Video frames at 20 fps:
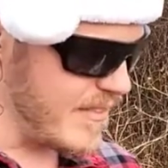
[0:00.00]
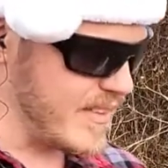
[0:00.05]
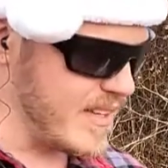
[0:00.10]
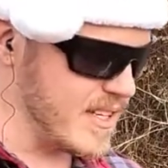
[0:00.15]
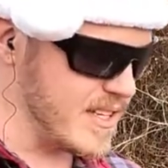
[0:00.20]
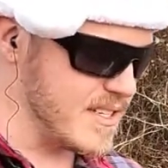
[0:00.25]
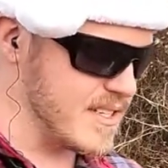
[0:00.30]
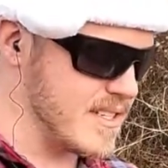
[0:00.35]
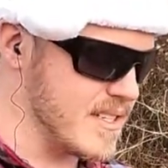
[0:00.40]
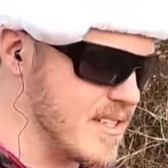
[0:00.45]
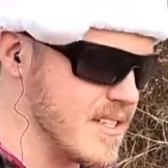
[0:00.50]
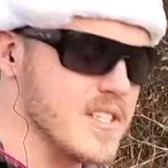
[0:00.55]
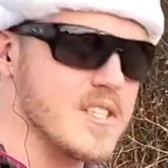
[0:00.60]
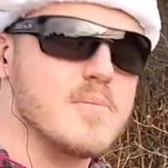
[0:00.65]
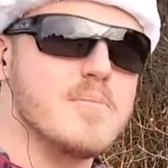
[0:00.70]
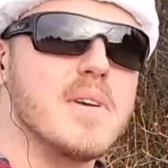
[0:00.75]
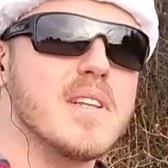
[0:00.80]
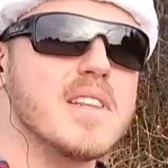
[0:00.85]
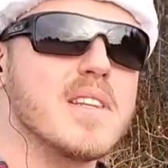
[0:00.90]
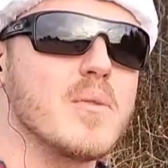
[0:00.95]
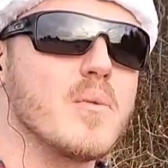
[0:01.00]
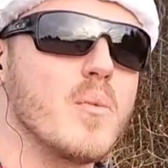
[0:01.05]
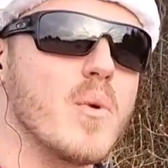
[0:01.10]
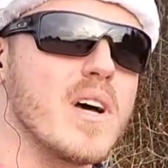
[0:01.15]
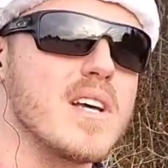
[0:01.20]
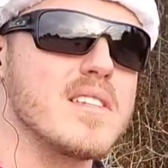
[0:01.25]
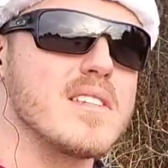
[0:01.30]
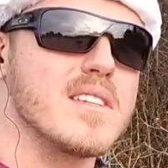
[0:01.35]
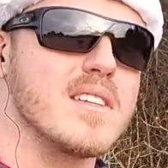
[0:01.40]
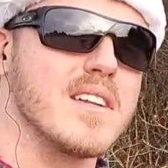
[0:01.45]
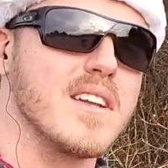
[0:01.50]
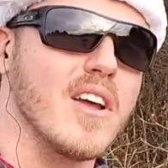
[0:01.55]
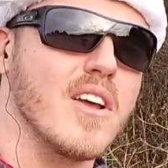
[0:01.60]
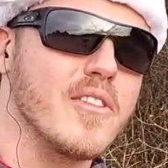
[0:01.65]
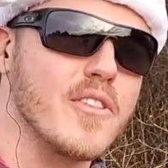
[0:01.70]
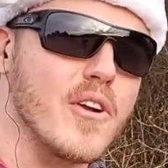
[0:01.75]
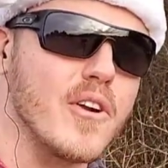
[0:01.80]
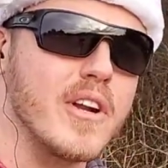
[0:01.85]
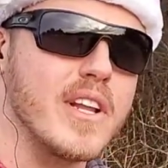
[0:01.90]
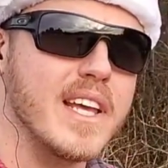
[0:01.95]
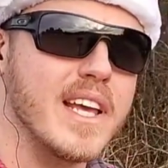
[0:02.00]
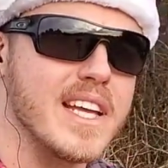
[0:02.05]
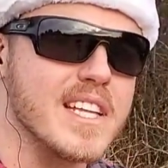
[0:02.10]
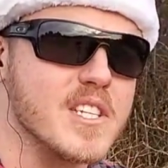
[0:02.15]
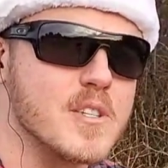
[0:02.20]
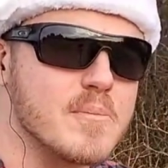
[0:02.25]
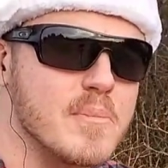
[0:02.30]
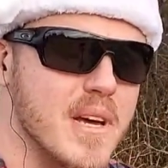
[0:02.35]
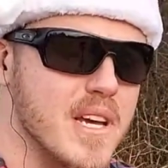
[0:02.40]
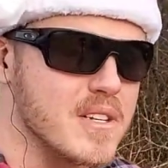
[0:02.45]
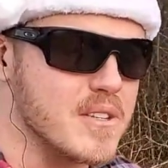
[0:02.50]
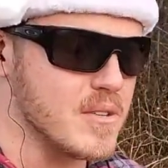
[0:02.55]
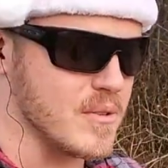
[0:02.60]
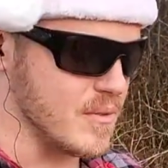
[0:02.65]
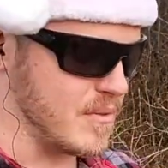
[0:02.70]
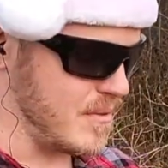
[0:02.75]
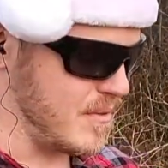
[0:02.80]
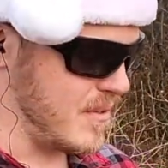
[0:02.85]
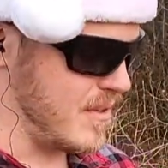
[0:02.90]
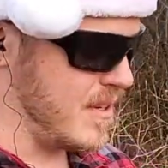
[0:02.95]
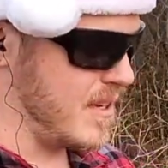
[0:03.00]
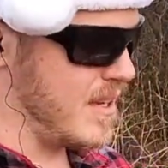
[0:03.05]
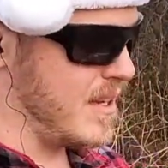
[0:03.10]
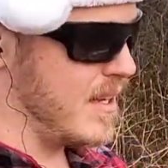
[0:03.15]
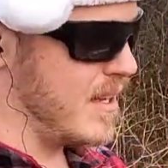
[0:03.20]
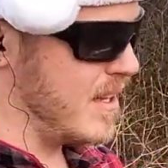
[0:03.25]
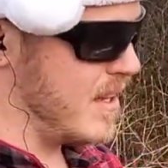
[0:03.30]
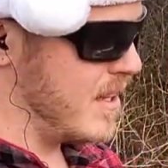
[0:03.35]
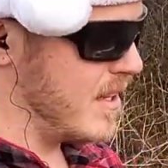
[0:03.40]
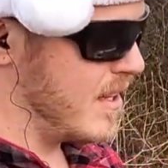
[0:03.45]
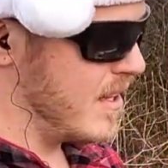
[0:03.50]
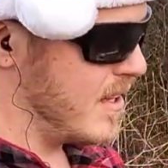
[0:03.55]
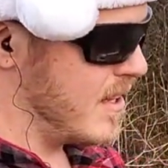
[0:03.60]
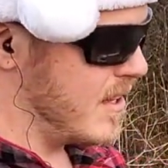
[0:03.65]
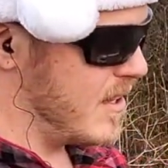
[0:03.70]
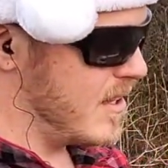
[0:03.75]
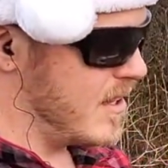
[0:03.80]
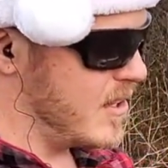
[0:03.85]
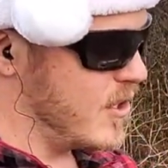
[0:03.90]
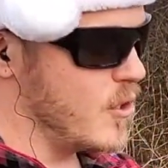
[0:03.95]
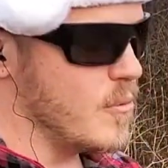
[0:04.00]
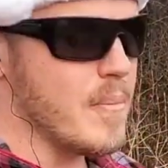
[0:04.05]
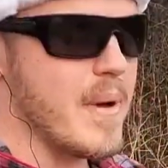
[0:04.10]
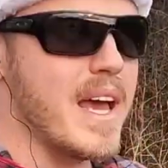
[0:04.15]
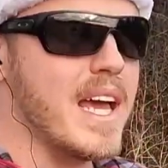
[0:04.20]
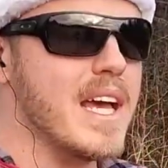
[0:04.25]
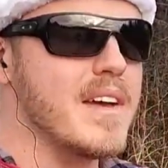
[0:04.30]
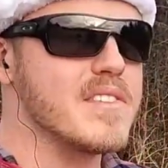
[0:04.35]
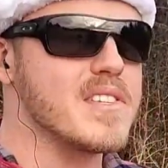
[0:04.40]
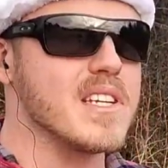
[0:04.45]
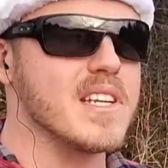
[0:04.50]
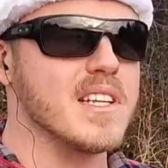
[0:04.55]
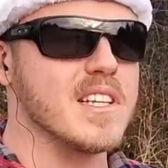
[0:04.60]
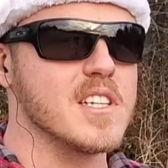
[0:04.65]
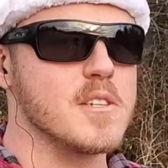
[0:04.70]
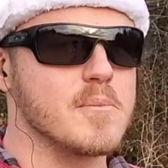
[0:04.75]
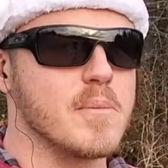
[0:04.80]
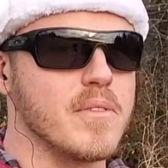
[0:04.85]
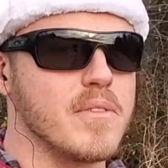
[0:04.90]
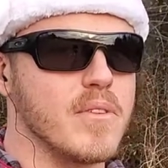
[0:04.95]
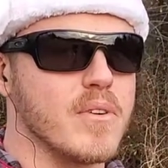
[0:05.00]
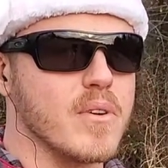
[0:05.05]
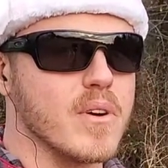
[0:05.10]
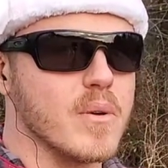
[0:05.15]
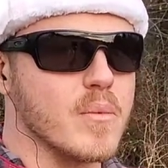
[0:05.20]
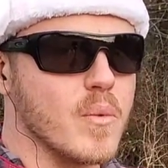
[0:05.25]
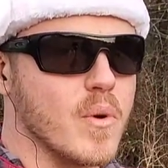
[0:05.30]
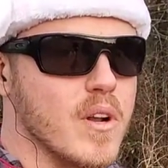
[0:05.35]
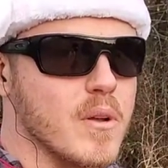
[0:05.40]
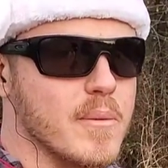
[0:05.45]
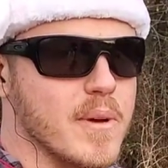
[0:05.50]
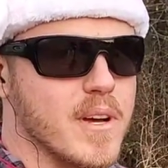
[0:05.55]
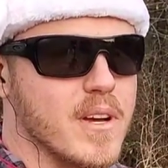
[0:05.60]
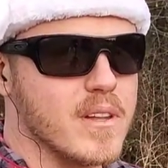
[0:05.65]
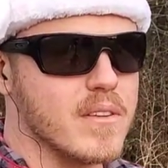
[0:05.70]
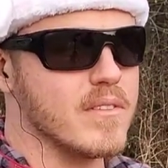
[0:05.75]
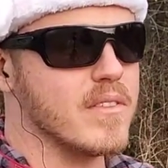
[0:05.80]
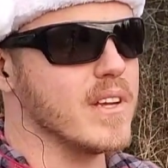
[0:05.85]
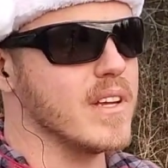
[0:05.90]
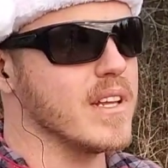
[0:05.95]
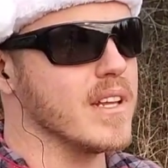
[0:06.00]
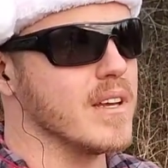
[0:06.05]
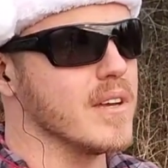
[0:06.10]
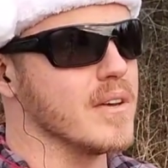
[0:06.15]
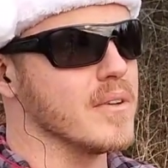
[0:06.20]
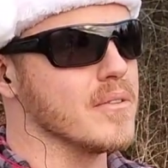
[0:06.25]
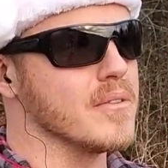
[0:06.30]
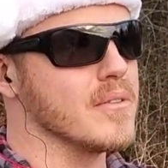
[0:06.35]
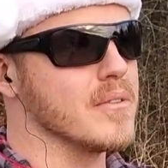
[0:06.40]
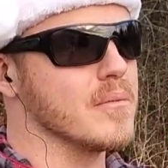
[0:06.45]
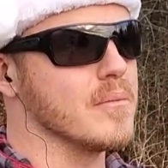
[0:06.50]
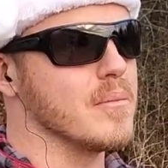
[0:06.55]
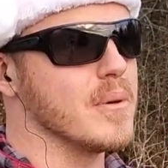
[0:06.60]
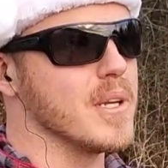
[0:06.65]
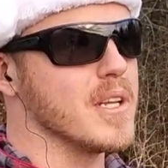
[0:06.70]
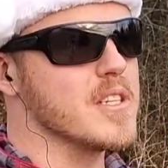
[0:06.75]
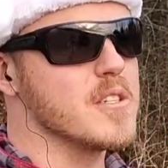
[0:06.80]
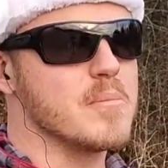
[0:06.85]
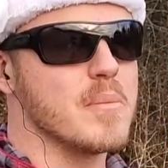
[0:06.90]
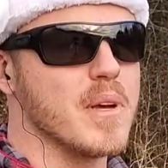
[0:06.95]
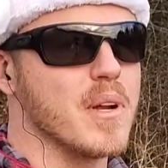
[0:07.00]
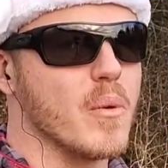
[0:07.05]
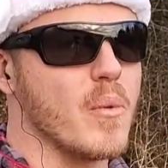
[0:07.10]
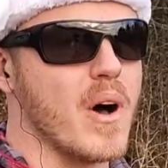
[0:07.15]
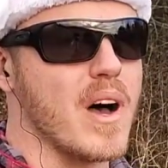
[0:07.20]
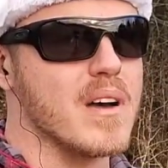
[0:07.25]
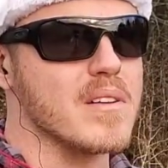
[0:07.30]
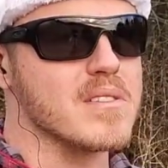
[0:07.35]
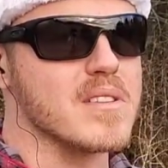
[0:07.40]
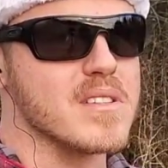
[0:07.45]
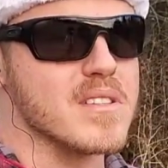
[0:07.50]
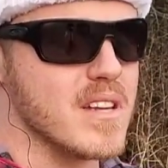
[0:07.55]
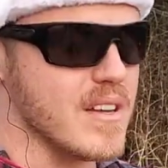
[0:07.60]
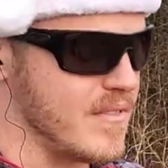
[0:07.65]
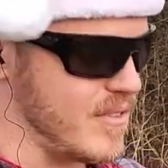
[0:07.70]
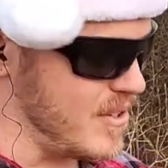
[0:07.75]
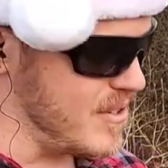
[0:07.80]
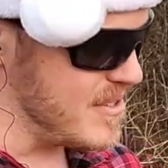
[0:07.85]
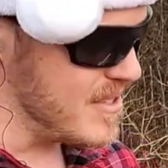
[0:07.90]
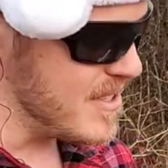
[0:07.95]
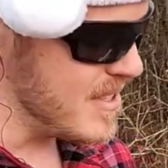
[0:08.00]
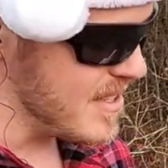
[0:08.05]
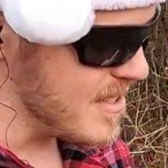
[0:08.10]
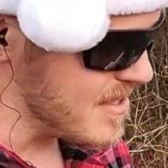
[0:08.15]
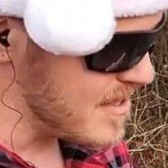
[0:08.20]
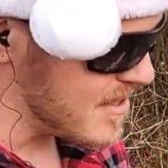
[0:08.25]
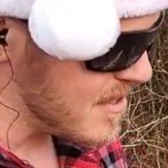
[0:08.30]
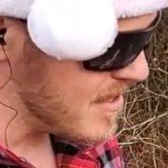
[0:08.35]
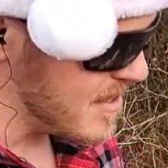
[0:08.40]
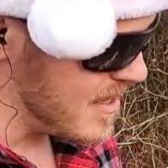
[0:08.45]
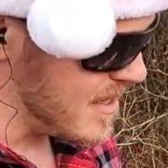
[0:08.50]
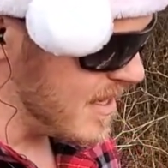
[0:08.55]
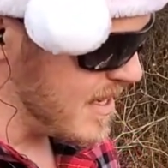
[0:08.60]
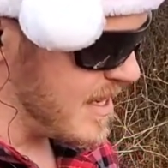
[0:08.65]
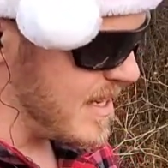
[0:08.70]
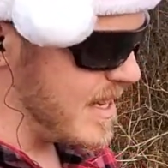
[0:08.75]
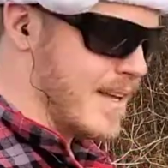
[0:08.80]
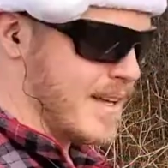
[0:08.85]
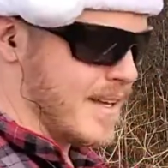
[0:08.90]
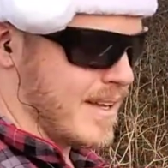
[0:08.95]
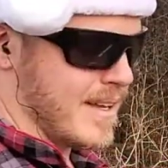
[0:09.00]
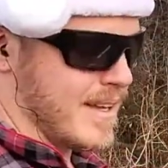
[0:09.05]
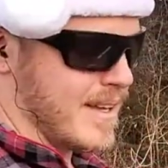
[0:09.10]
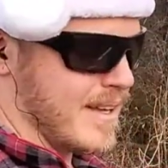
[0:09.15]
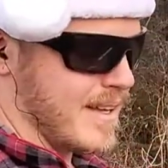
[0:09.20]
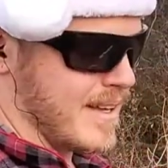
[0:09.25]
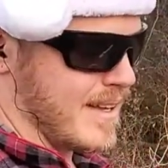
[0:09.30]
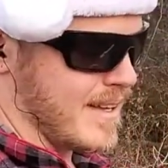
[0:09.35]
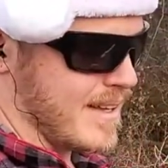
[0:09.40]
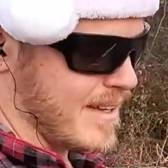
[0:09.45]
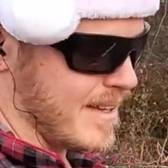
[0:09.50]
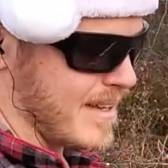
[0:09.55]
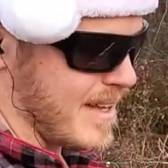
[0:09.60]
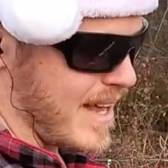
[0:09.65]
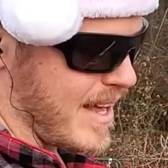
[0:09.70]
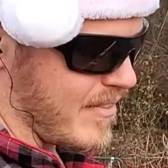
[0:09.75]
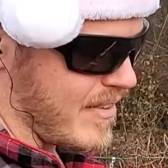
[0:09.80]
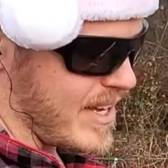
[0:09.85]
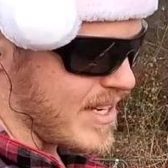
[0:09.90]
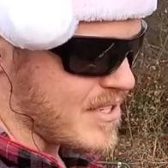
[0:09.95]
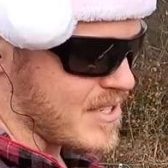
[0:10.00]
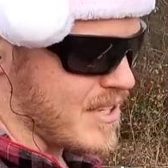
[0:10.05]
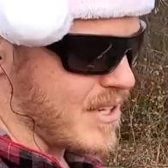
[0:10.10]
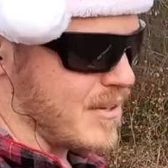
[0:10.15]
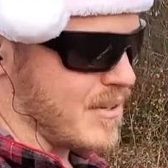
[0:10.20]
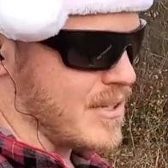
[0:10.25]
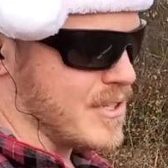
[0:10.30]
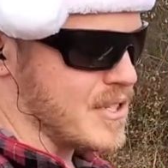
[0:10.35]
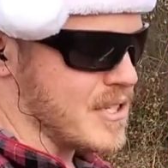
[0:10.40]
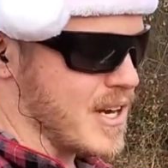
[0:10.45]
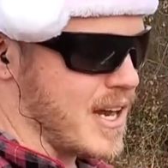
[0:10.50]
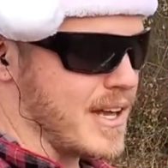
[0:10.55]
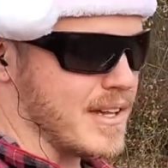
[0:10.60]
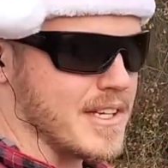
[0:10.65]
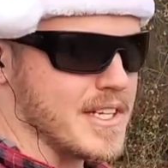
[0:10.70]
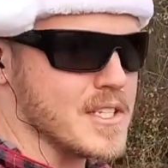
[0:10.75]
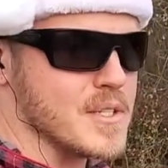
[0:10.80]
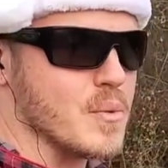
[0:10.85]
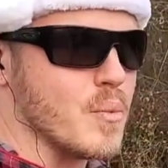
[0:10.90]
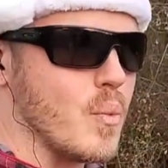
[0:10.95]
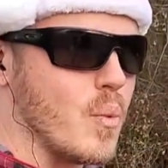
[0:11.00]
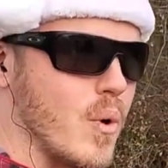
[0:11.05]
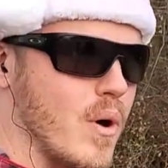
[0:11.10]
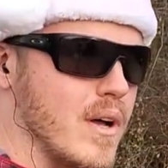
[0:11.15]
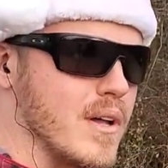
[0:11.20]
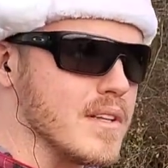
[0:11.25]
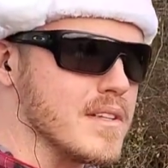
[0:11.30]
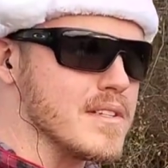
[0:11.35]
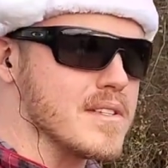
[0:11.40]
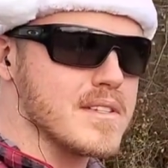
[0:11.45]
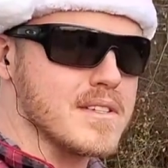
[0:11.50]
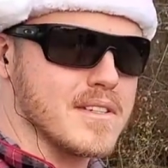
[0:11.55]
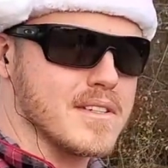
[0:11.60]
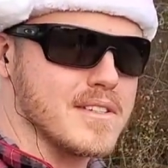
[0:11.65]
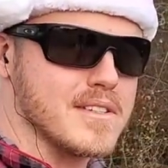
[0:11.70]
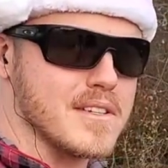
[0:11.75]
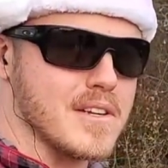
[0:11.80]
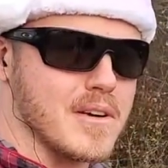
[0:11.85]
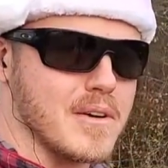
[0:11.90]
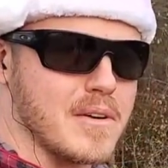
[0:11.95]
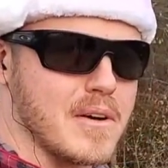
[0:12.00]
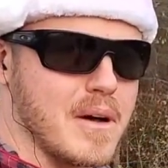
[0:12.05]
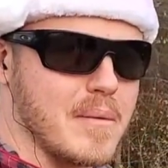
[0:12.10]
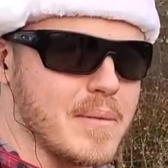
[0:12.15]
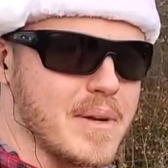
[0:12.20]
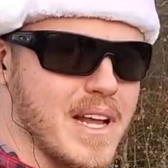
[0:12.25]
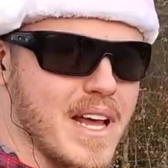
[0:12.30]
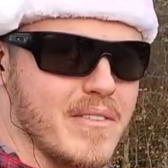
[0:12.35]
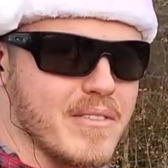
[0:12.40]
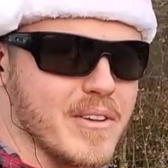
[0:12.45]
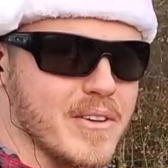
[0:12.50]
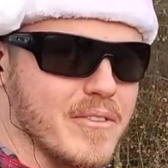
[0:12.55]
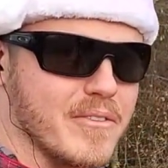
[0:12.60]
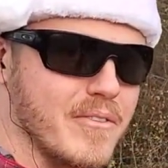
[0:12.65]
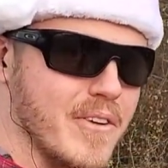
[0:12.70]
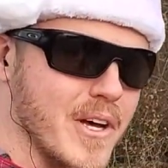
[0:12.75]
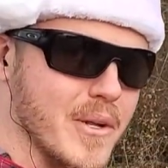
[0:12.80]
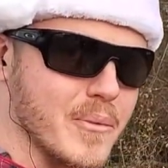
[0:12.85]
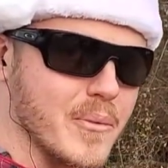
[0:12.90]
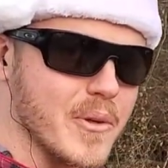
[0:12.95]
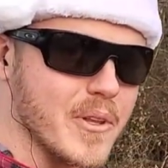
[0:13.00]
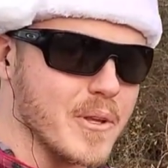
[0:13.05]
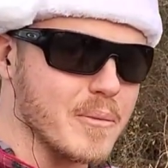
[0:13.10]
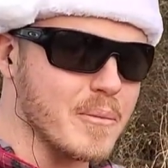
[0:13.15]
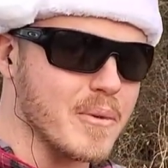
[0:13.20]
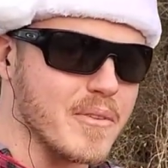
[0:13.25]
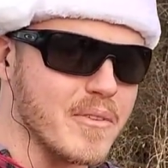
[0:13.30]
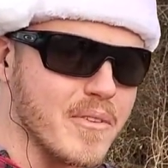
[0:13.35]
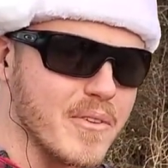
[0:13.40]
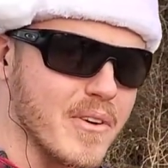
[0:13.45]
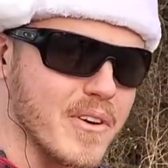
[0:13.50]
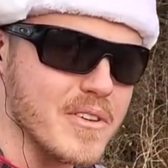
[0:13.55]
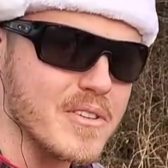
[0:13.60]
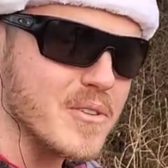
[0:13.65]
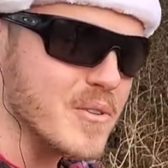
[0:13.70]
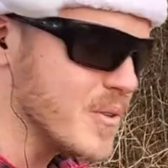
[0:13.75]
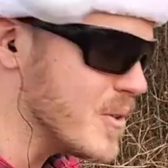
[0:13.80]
this Smith & Wesson 38 Special. You may have seen this before in one of my other videos, but it's been a while since I've used this. I've actually only shot this once, so I'm going to have a little fun with it before I shoot